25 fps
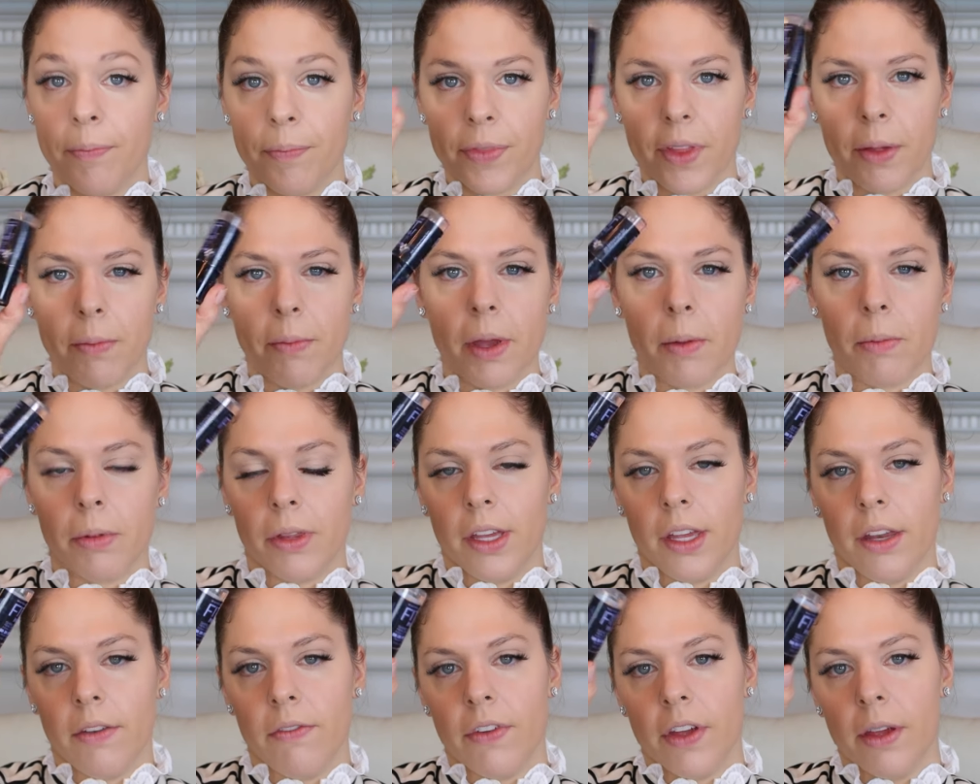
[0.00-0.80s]
the
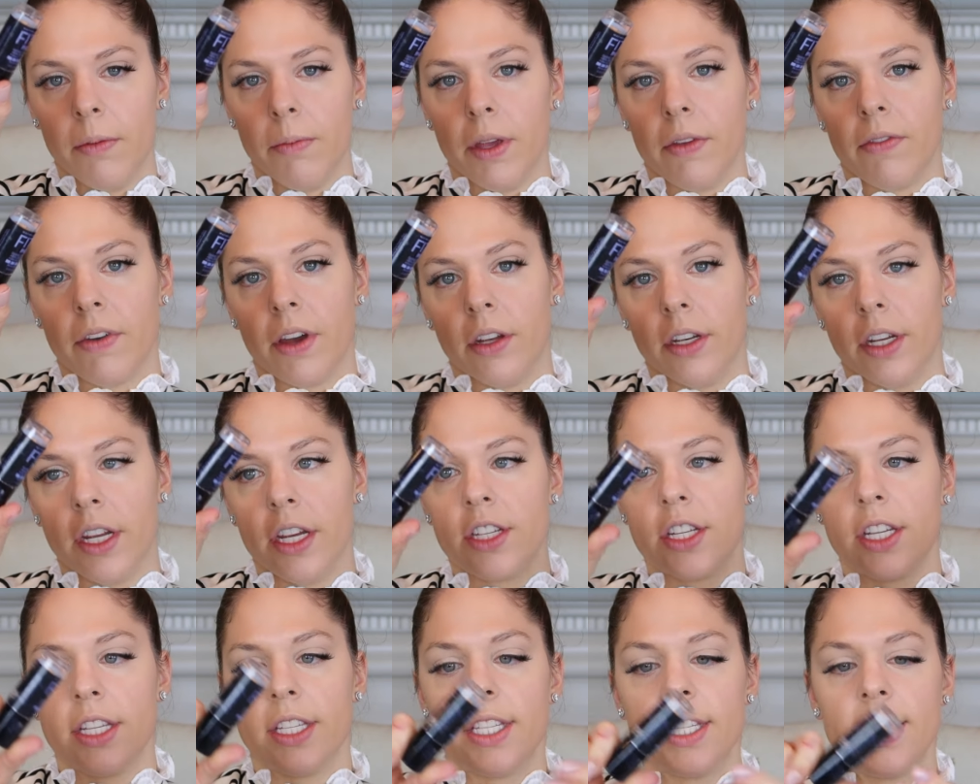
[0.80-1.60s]
Maybelline Fit Me
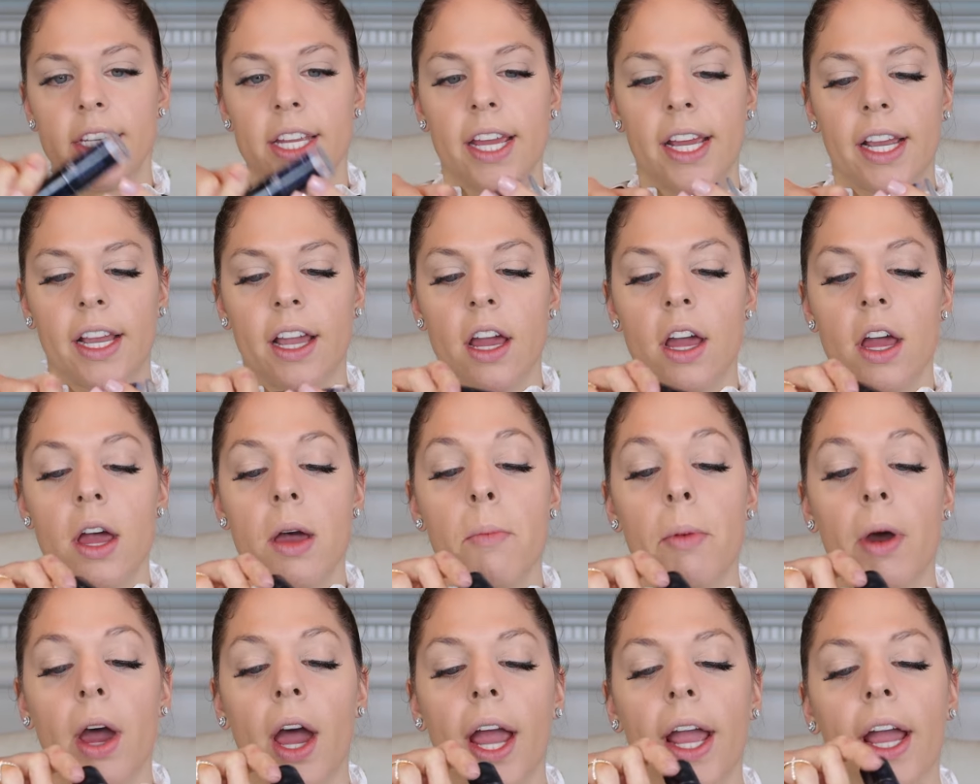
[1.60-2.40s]
Foundation Stick,
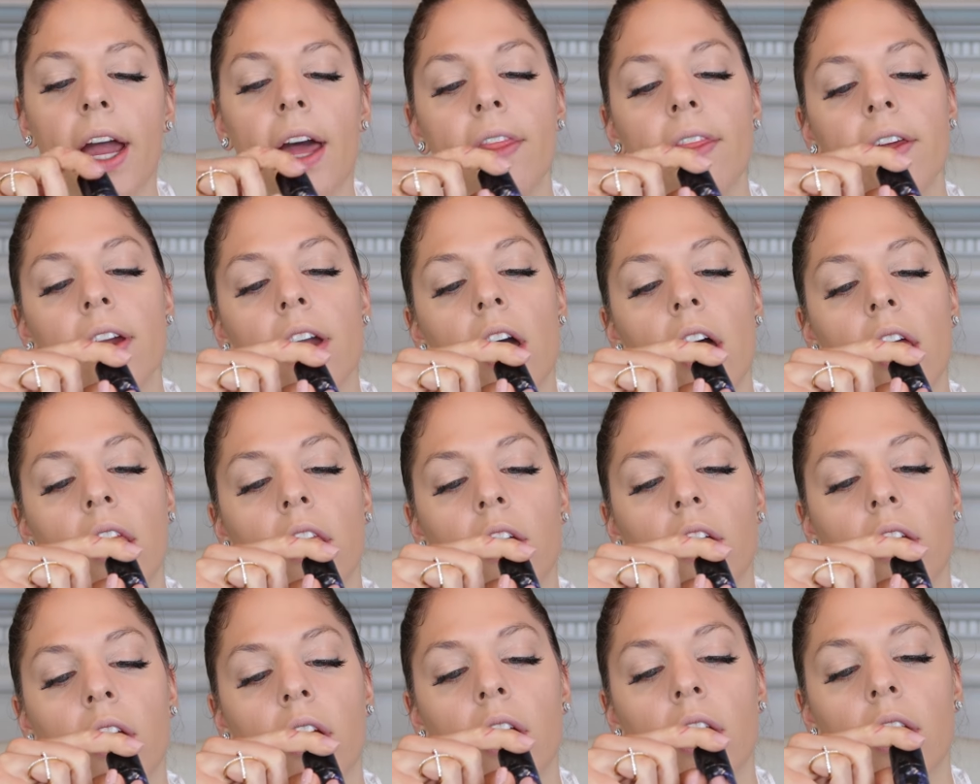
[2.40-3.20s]
but I got the
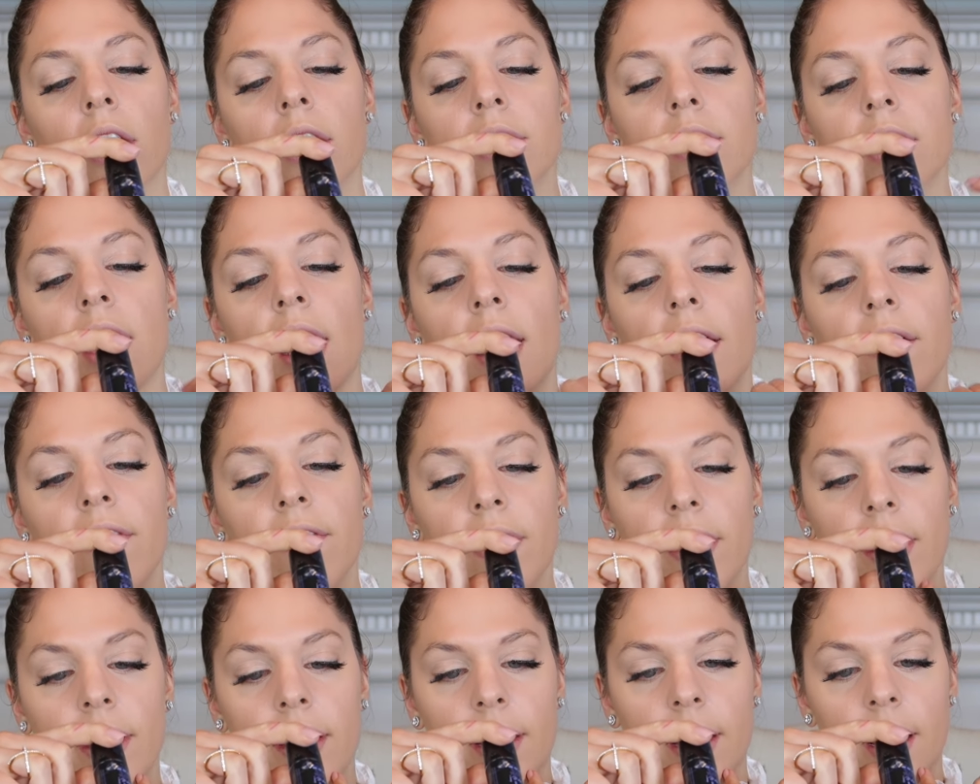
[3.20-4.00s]
color
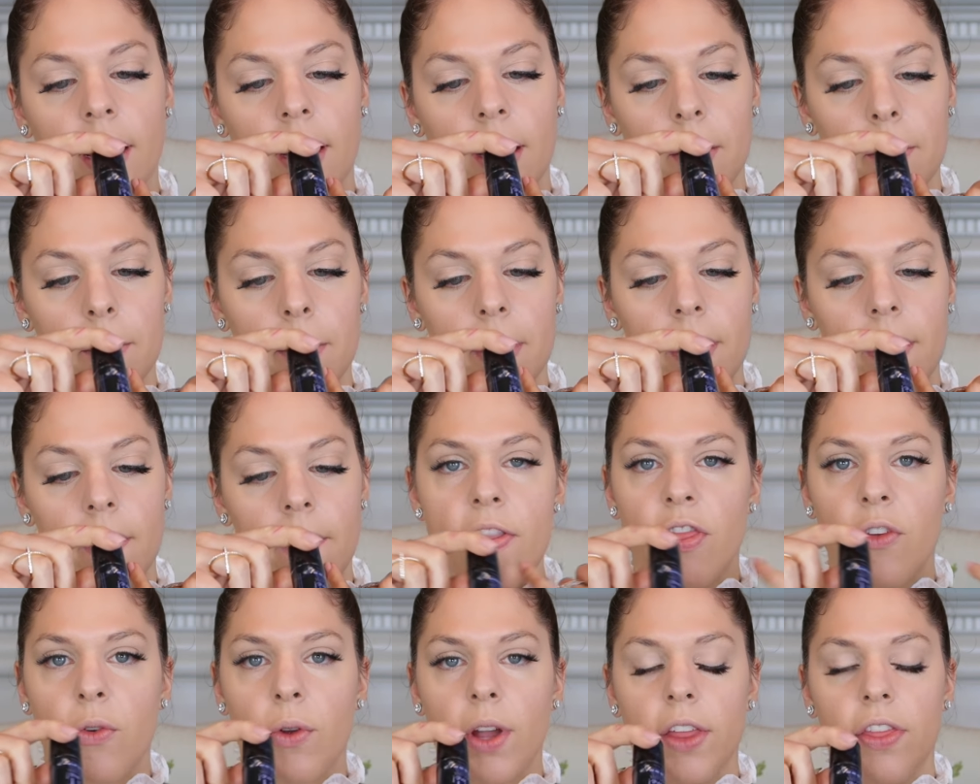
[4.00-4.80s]
Toffee Caramel,
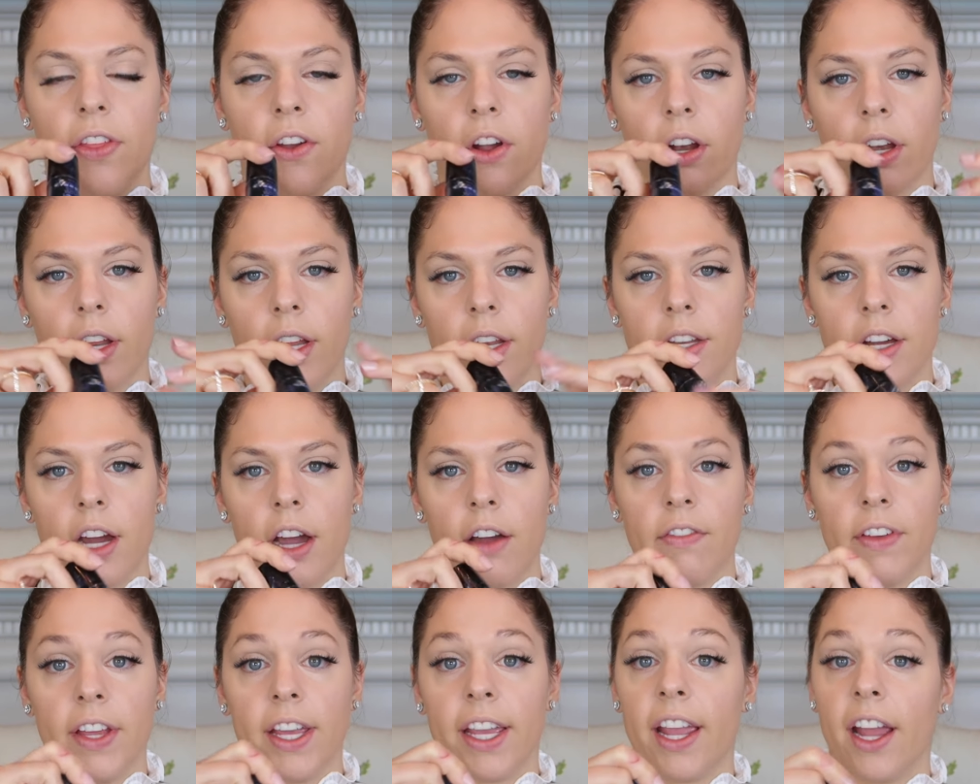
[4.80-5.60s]
three thirty
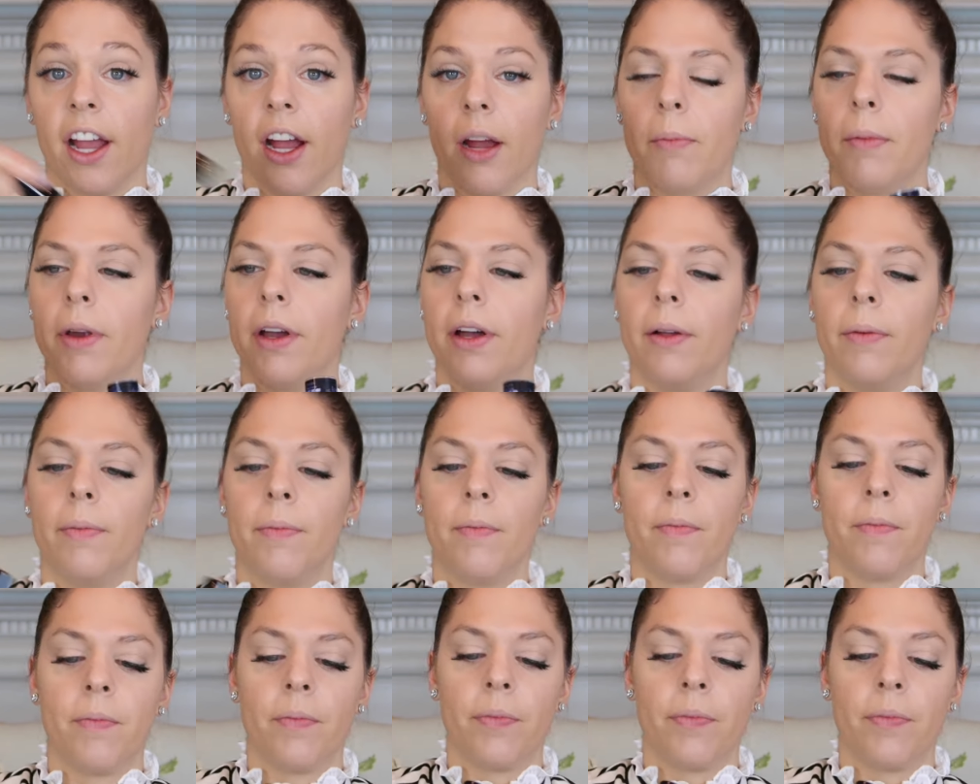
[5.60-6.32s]
Toffee Caramel.